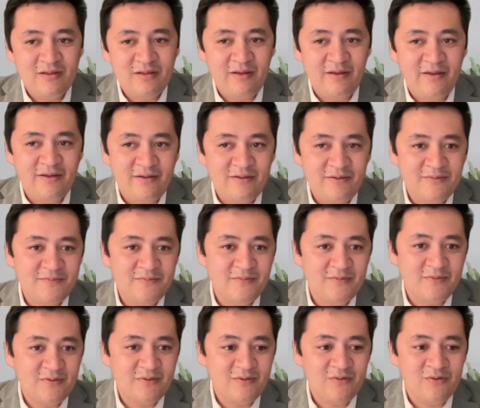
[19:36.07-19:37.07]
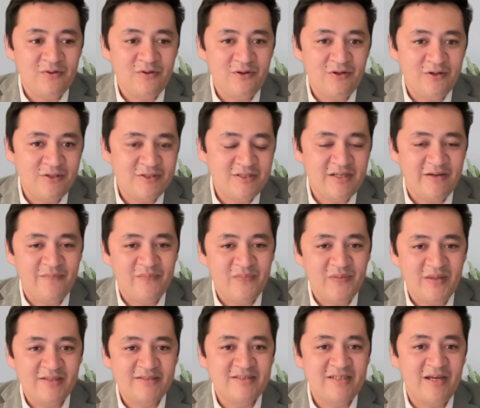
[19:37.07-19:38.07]
like to hear some
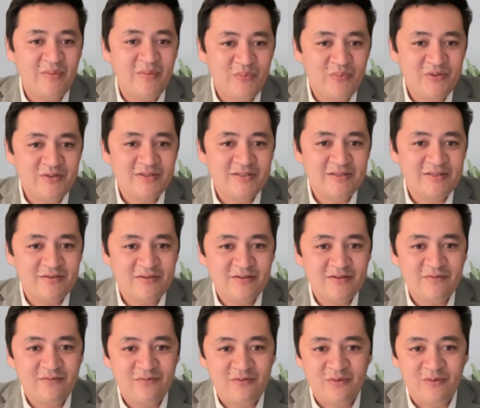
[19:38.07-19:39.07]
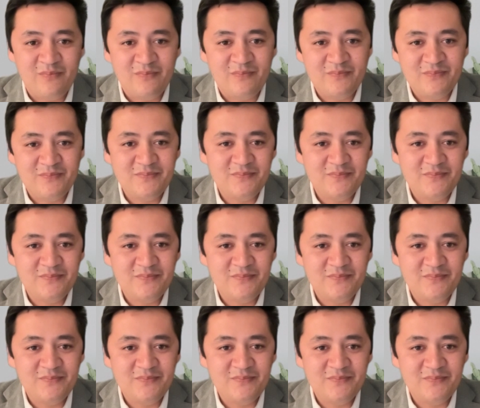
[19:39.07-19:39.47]
examples from